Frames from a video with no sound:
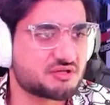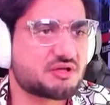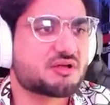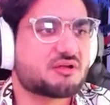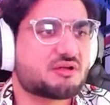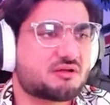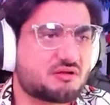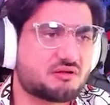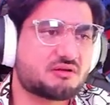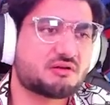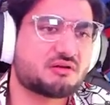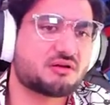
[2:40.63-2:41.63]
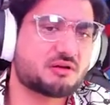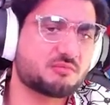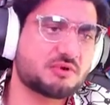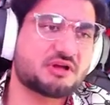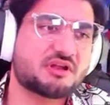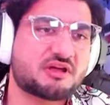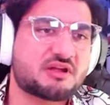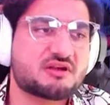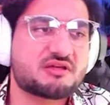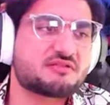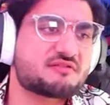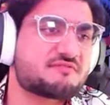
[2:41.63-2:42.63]
Am I gonna get
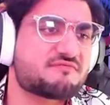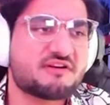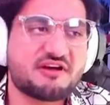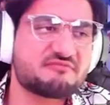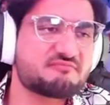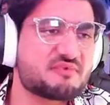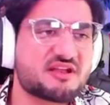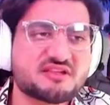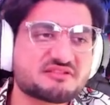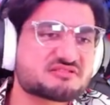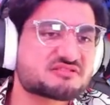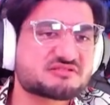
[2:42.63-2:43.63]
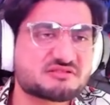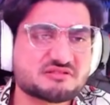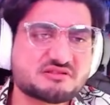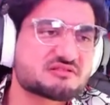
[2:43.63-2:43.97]
another 5 minutes